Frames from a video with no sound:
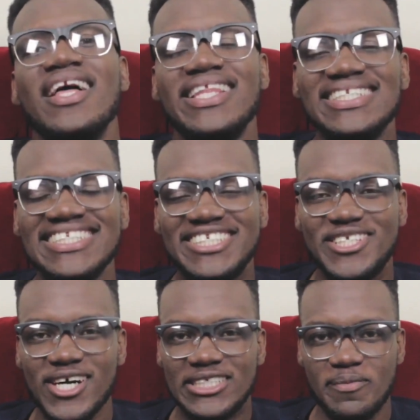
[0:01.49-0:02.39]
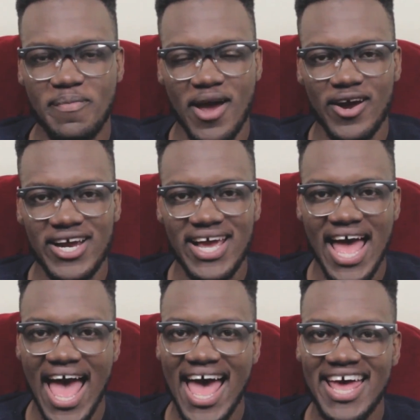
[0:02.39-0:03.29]
This is DuttyBerry,
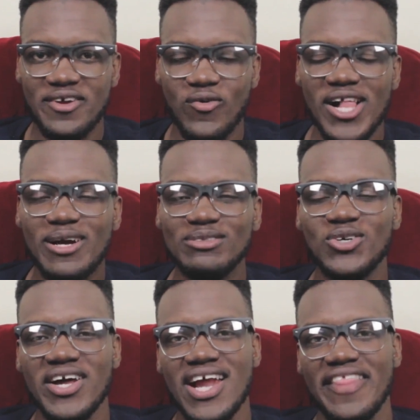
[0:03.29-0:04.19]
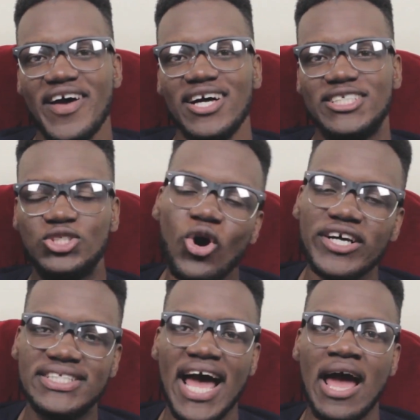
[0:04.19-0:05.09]
and welcome to another
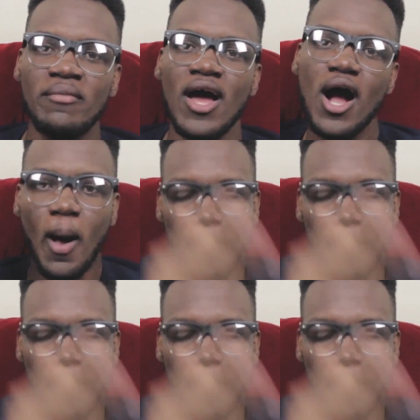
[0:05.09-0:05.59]
story time.